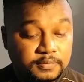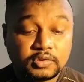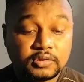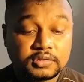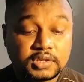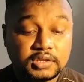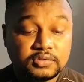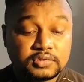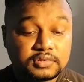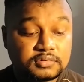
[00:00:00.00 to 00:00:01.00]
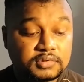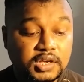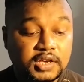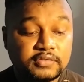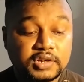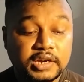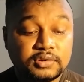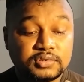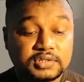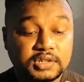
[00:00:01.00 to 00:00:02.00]
because I have tried
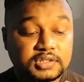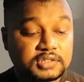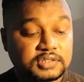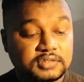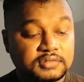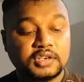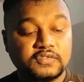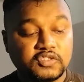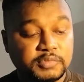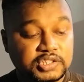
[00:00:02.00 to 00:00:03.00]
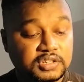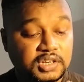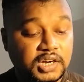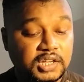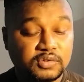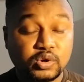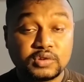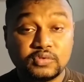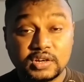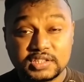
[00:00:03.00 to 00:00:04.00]
to search information regarding what
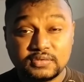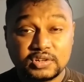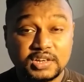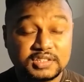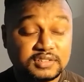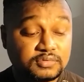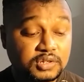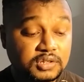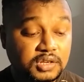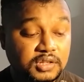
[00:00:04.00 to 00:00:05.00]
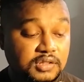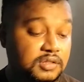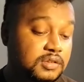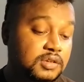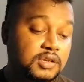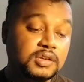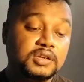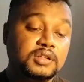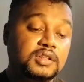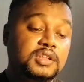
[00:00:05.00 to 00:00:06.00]
works and what doesn't work, and
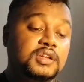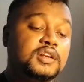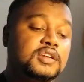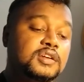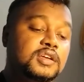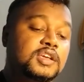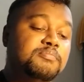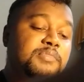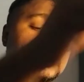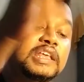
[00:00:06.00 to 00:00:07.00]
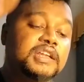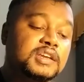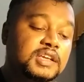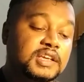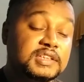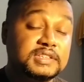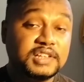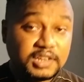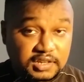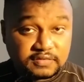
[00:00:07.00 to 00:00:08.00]
there are a million
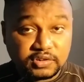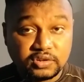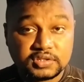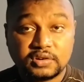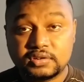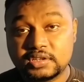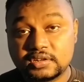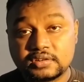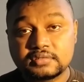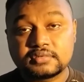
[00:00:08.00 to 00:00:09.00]
gazillion videos out there